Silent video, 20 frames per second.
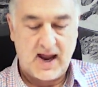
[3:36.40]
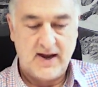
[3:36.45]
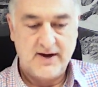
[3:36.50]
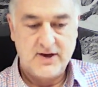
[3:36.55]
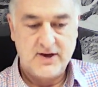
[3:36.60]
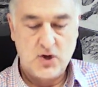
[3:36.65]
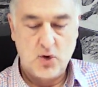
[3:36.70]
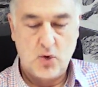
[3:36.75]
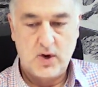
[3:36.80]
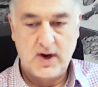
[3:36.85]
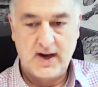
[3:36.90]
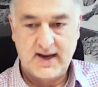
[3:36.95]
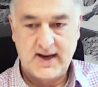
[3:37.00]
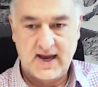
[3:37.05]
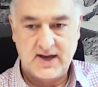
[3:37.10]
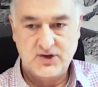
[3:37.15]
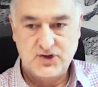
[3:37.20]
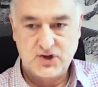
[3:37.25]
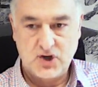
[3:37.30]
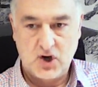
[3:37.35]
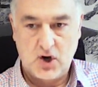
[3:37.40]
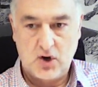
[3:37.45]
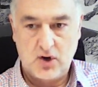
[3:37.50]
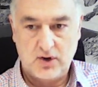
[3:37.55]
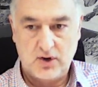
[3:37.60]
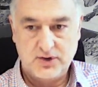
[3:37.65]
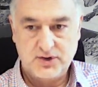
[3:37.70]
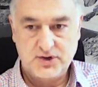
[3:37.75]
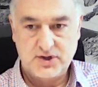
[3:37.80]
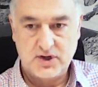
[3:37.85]
and you're going to get
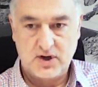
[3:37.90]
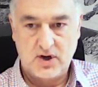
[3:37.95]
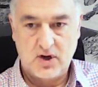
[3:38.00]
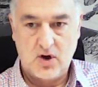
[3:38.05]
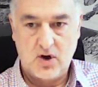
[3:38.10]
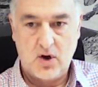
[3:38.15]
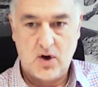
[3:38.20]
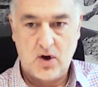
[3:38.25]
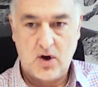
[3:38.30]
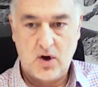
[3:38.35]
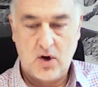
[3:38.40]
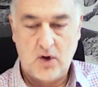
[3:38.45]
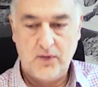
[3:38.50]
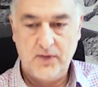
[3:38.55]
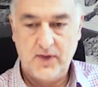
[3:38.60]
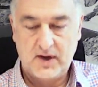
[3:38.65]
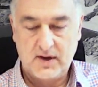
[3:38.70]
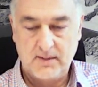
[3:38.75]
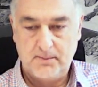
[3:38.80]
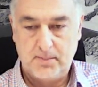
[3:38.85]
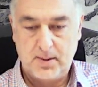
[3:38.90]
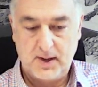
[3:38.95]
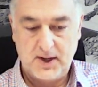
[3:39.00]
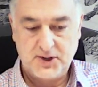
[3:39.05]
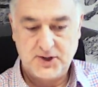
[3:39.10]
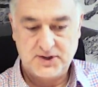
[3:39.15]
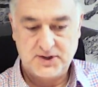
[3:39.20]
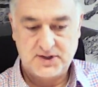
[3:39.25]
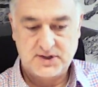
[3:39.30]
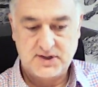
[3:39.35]
charged on the
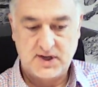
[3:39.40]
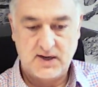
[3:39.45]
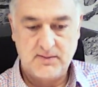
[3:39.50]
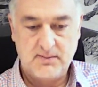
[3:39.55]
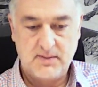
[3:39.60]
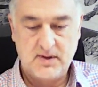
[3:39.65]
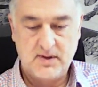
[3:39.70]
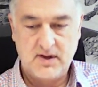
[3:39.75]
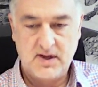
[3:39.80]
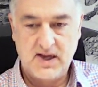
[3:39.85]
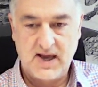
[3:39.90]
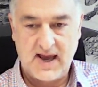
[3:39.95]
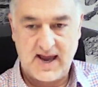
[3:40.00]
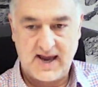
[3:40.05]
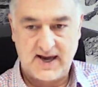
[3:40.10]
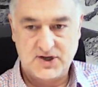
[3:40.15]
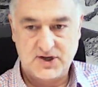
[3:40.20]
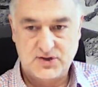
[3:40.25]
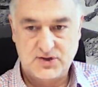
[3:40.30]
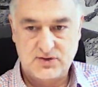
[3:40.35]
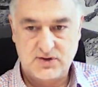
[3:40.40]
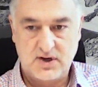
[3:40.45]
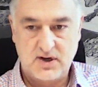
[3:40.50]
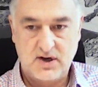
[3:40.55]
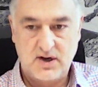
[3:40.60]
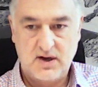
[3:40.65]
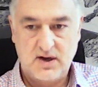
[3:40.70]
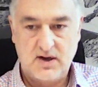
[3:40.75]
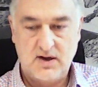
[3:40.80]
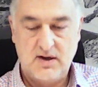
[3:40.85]
completion statement the
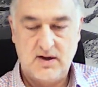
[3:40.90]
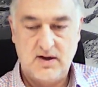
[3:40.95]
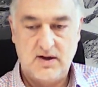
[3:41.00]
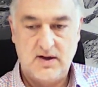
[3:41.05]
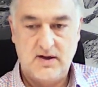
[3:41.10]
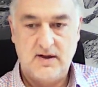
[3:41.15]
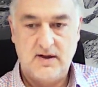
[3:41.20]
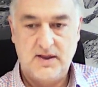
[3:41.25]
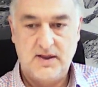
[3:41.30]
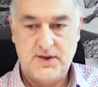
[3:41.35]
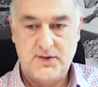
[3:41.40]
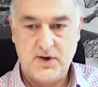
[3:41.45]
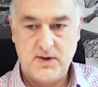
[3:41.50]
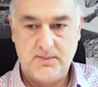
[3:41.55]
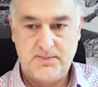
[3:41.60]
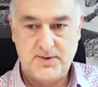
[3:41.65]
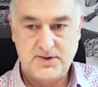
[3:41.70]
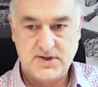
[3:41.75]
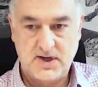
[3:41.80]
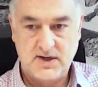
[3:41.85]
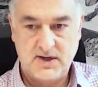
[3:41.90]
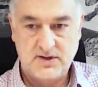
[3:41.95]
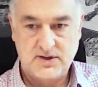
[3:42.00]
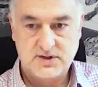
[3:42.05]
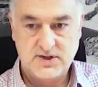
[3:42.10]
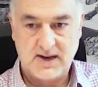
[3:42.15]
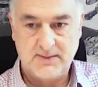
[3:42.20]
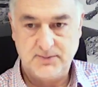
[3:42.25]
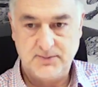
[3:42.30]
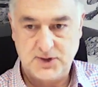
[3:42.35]
extra
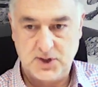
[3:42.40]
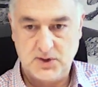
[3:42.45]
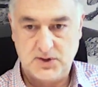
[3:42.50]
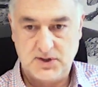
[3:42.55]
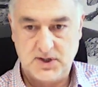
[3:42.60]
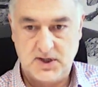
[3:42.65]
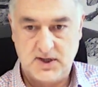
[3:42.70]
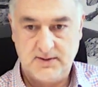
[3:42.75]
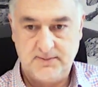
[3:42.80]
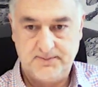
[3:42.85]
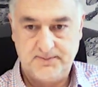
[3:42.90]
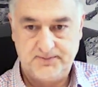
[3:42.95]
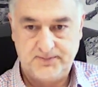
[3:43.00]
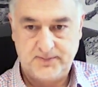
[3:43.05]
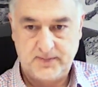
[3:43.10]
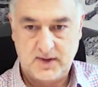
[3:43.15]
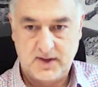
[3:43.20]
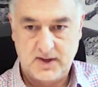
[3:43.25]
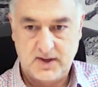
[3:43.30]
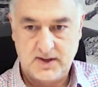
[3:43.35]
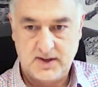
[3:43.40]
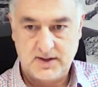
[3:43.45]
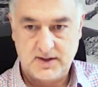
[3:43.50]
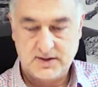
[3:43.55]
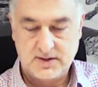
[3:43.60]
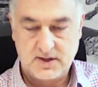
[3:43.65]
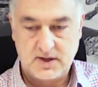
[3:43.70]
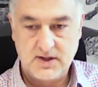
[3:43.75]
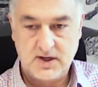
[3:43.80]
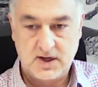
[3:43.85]
3% stamp duty.
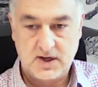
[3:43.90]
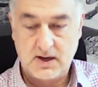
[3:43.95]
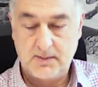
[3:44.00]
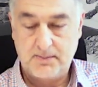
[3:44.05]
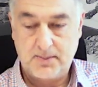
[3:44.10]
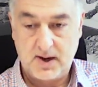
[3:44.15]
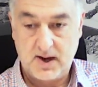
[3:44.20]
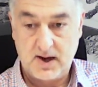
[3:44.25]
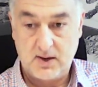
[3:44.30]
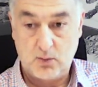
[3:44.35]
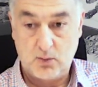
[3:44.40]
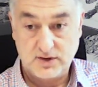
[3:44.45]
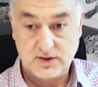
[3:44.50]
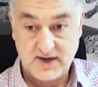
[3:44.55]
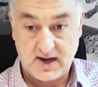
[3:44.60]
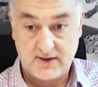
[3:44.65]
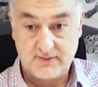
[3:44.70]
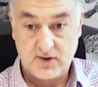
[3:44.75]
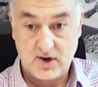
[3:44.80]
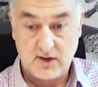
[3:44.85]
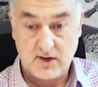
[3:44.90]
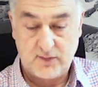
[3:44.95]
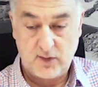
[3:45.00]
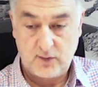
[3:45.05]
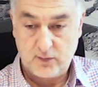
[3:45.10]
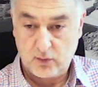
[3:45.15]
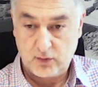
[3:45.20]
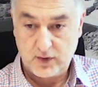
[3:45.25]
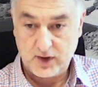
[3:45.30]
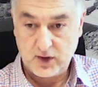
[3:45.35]
So you're going to pay it whatever
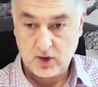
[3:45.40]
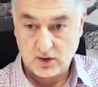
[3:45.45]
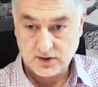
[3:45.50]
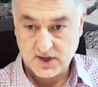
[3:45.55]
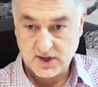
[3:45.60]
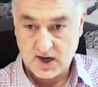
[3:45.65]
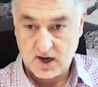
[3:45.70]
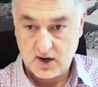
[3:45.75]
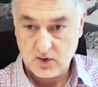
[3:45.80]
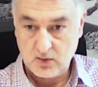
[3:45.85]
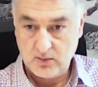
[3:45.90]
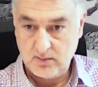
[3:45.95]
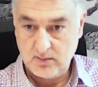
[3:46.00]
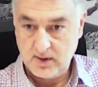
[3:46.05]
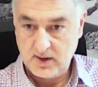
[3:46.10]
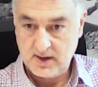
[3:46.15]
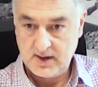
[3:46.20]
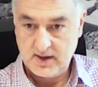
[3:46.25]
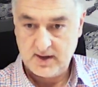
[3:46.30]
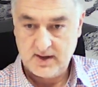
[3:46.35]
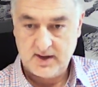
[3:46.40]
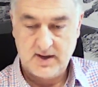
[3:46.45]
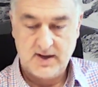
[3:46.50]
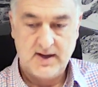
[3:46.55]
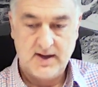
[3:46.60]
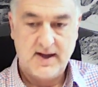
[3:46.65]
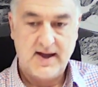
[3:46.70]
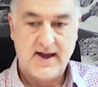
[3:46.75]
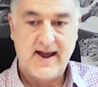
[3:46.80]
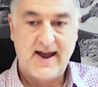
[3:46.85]
if you've already got a home.
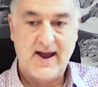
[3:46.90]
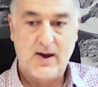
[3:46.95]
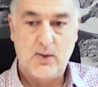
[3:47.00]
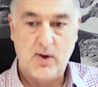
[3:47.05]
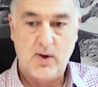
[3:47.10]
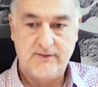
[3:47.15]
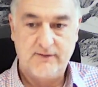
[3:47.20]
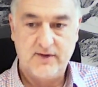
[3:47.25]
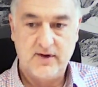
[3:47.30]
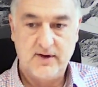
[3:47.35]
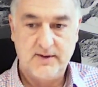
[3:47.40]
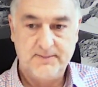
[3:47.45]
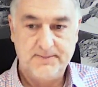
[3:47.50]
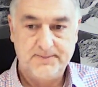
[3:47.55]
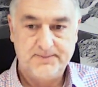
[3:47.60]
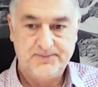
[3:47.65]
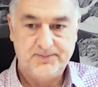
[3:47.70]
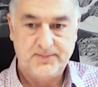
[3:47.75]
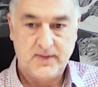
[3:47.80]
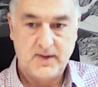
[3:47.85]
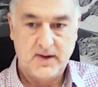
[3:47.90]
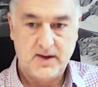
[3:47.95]
However,